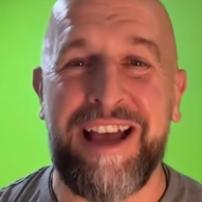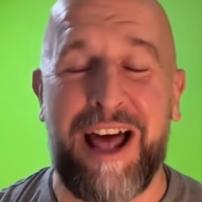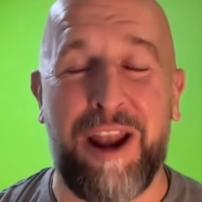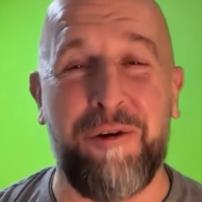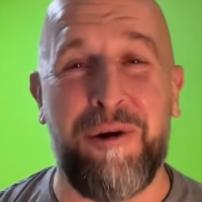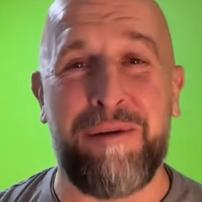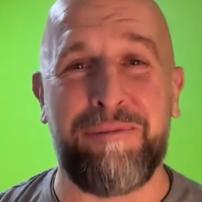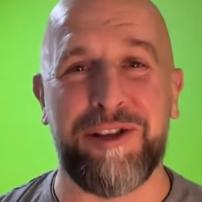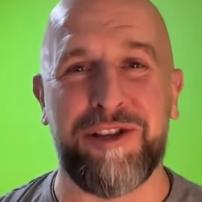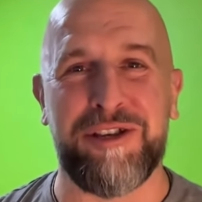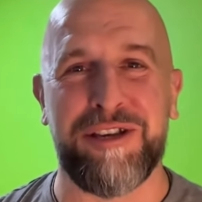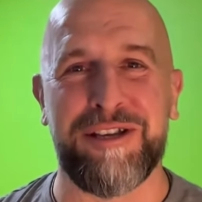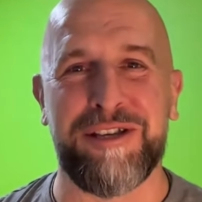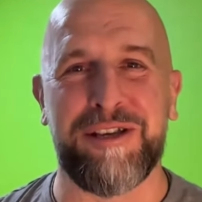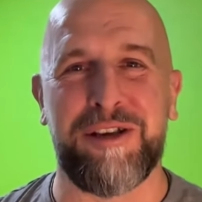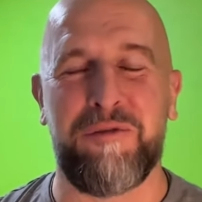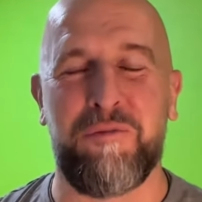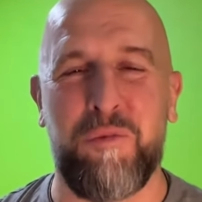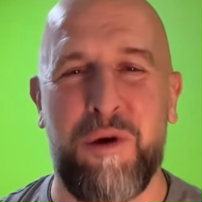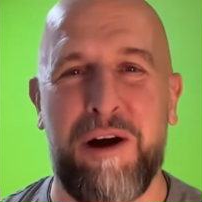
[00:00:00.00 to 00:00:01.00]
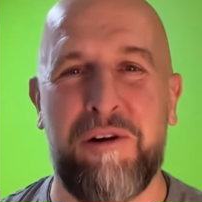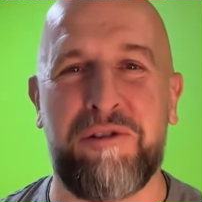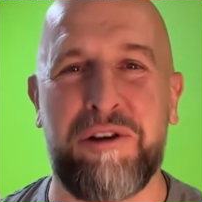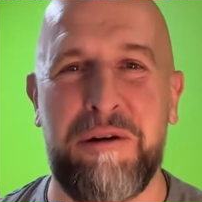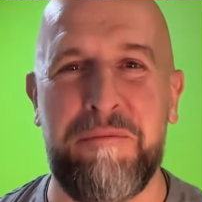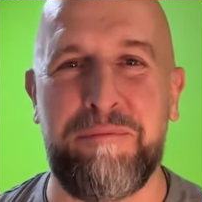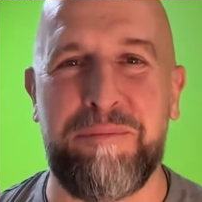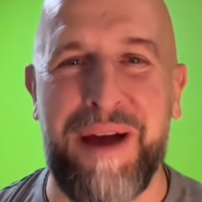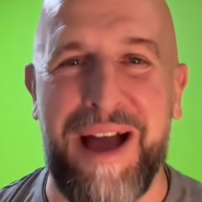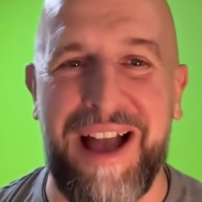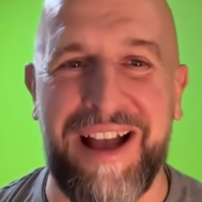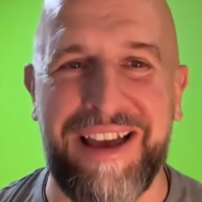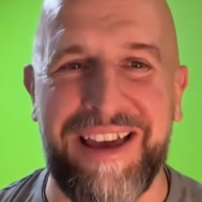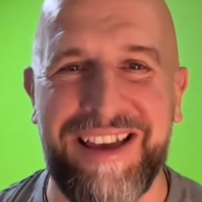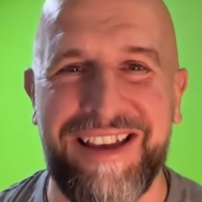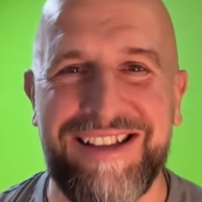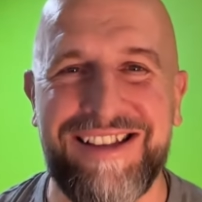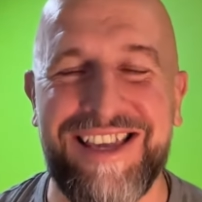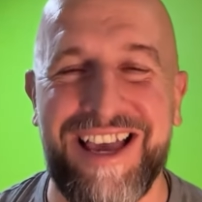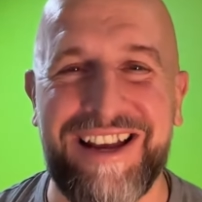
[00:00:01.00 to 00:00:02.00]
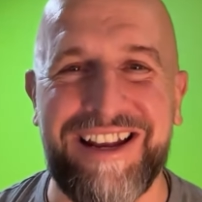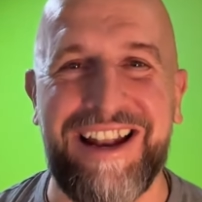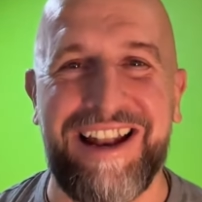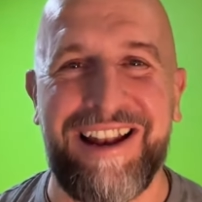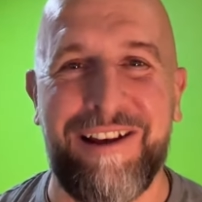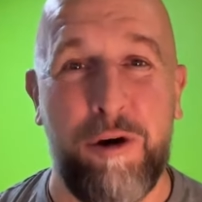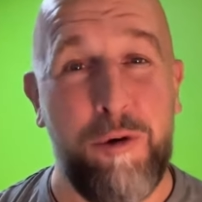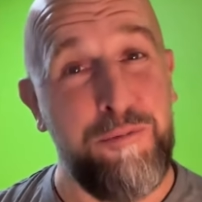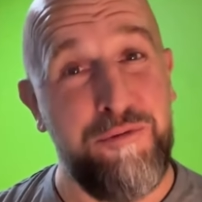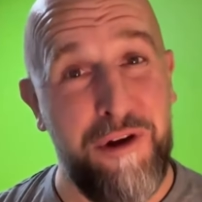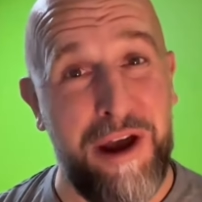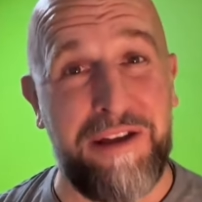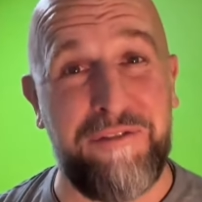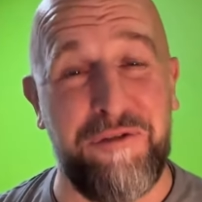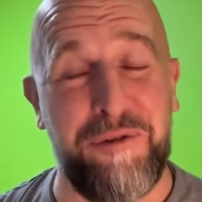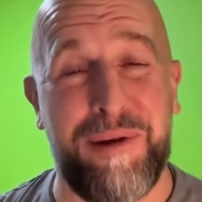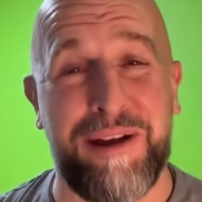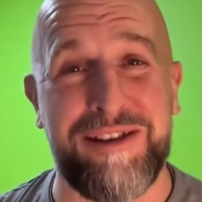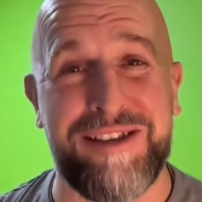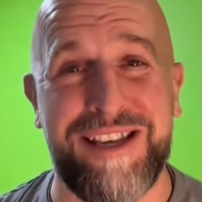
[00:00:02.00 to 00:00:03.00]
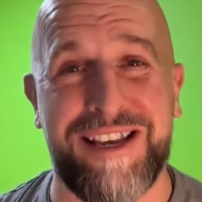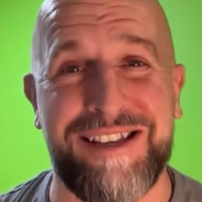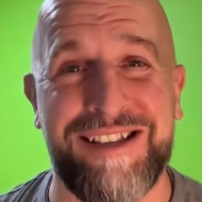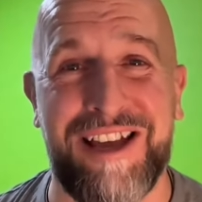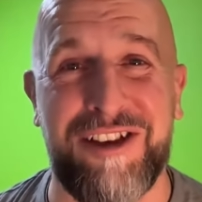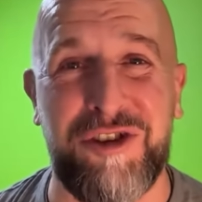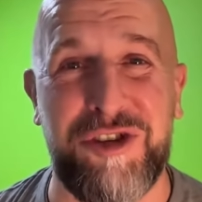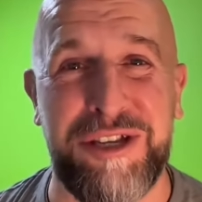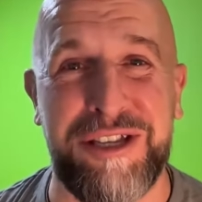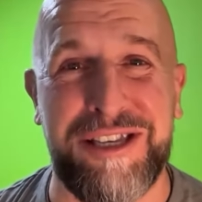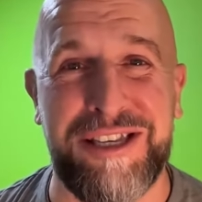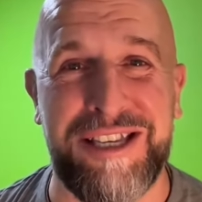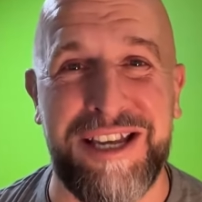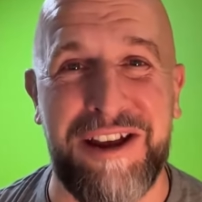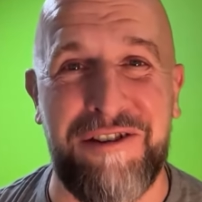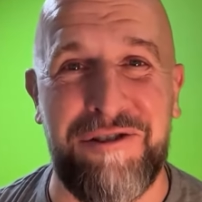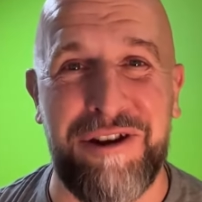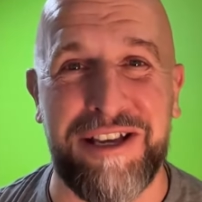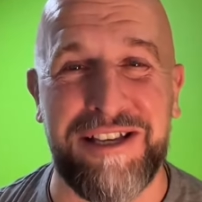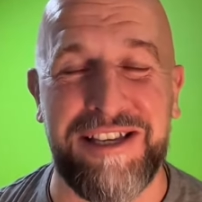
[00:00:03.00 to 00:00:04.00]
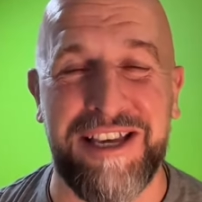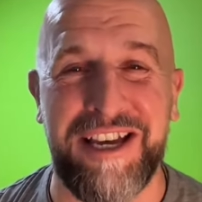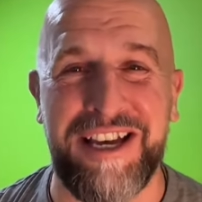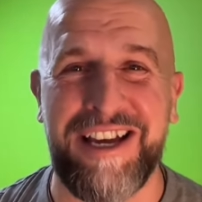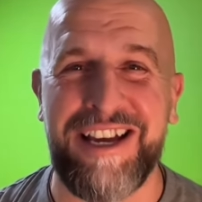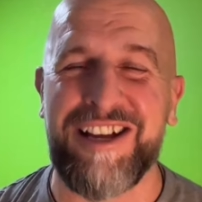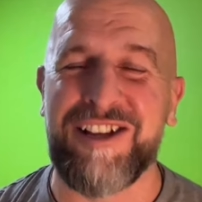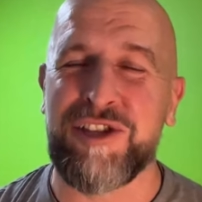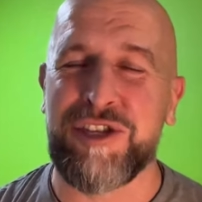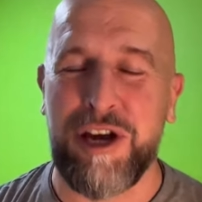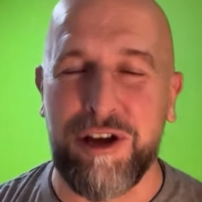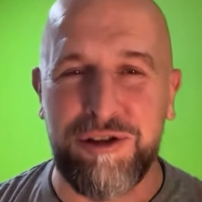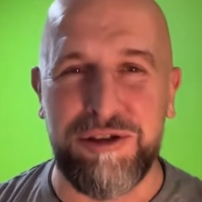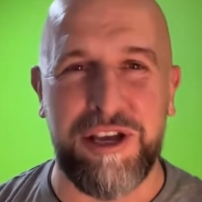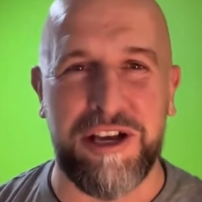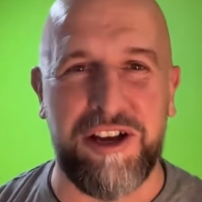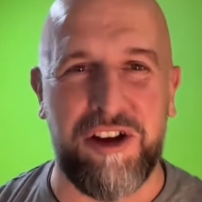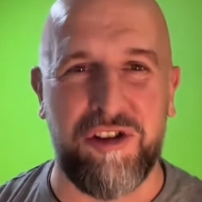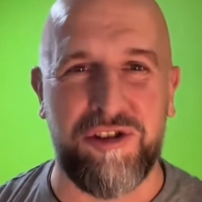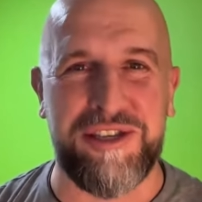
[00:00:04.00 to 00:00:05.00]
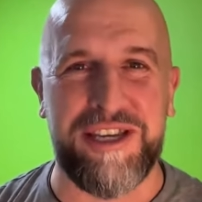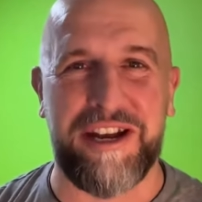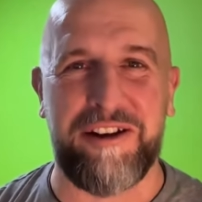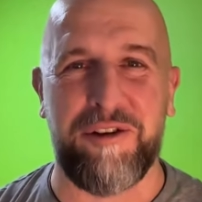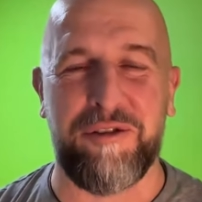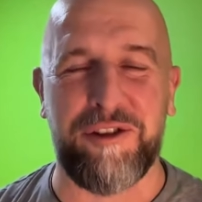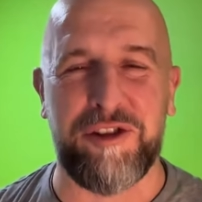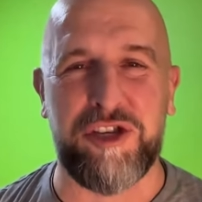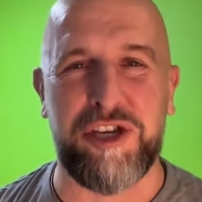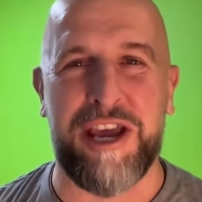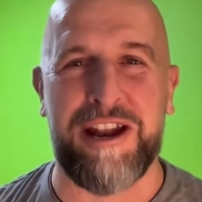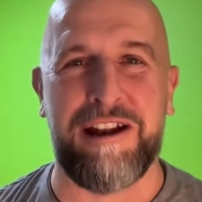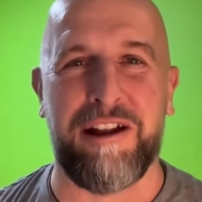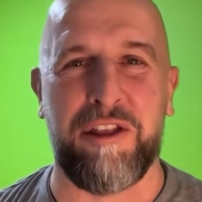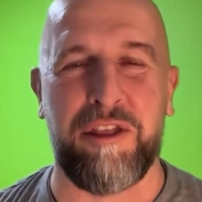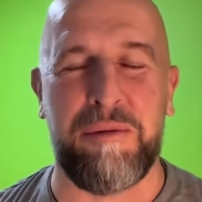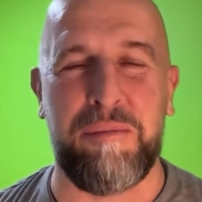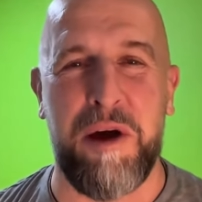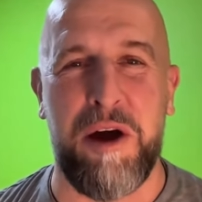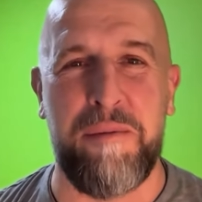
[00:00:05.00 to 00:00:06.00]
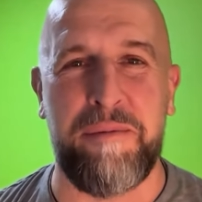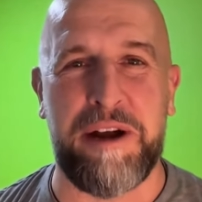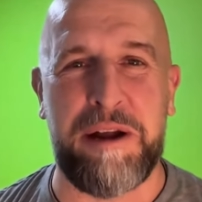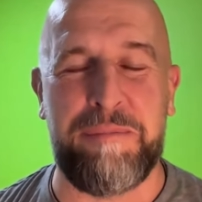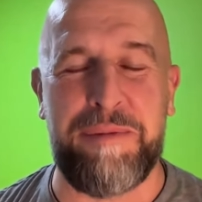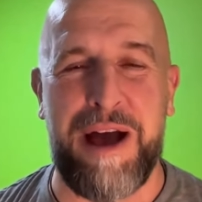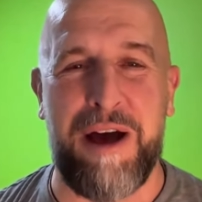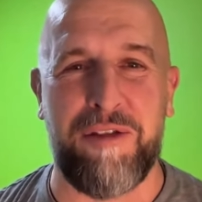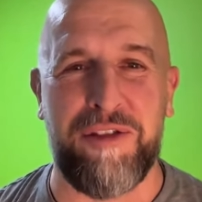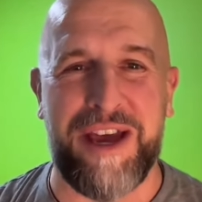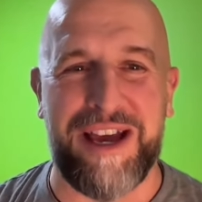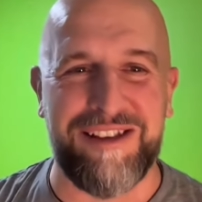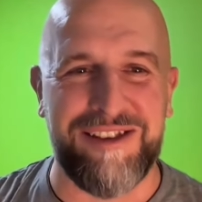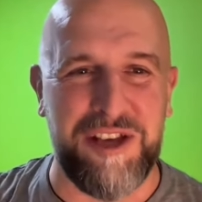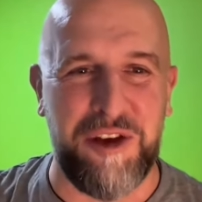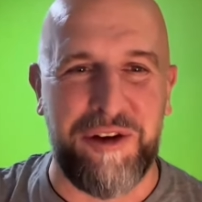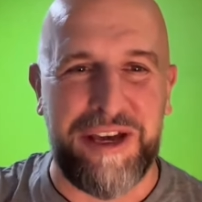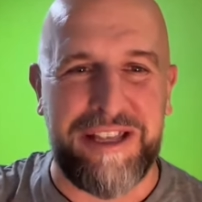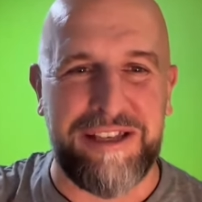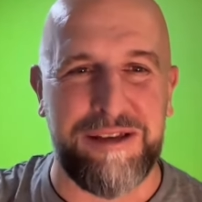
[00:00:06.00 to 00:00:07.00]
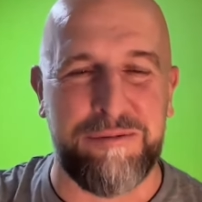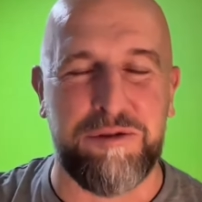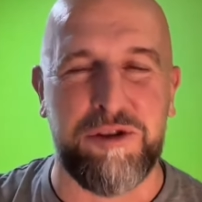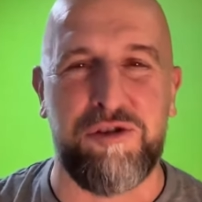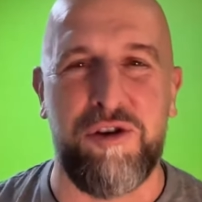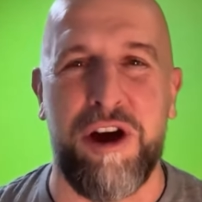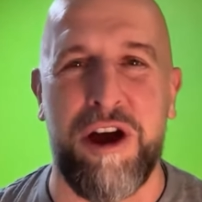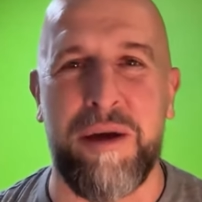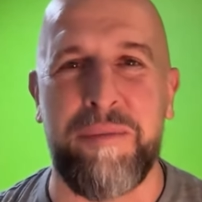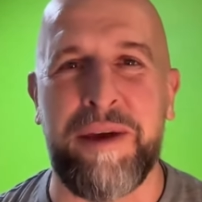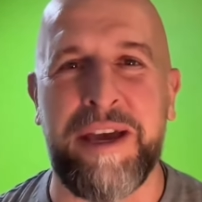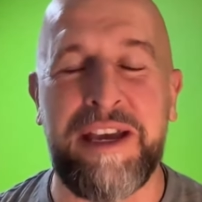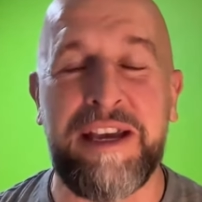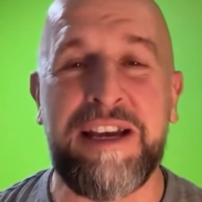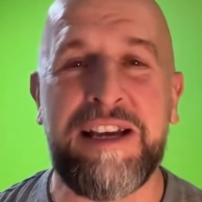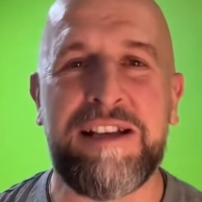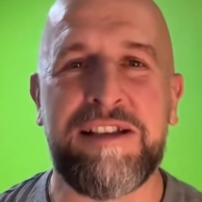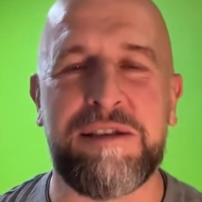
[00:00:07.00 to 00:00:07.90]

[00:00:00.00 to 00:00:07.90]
Hello, amateurs. Welcome back. Taking a little break from our Six Nations series. Tons of content on the channel at the moment about that, so hit subscribe